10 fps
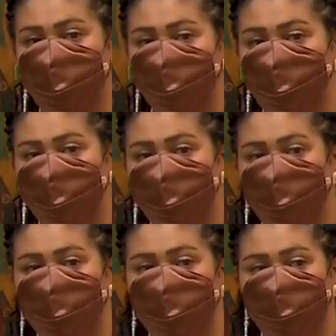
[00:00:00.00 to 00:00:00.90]

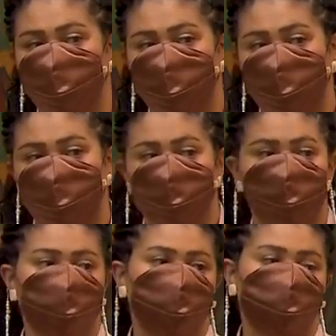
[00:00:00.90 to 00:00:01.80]

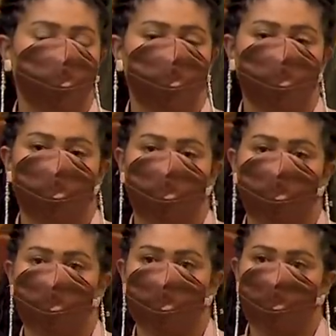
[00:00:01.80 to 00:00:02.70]

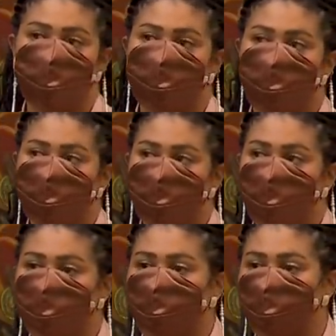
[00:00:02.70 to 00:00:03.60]

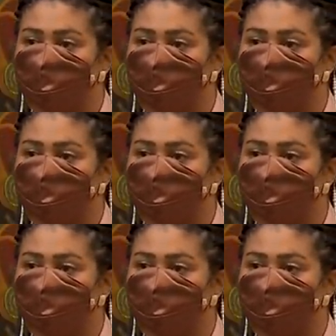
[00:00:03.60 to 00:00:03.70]
(silent)